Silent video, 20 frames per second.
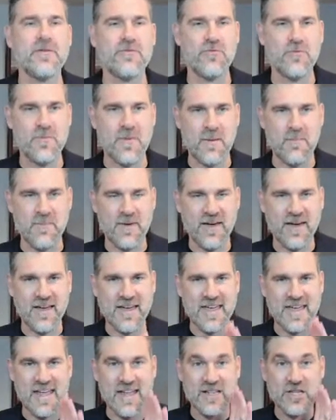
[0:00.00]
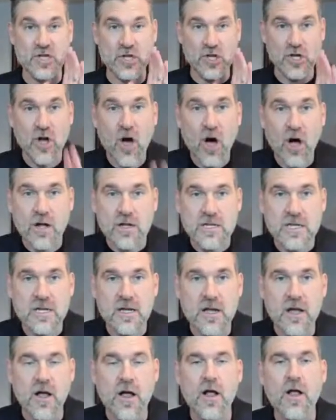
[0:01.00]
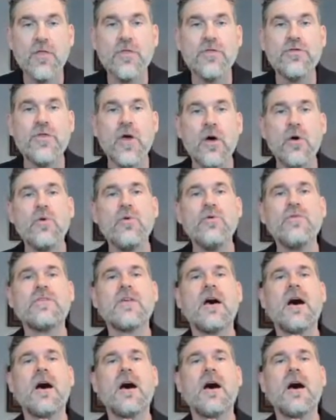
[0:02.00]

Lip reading: Remember, it's not. Those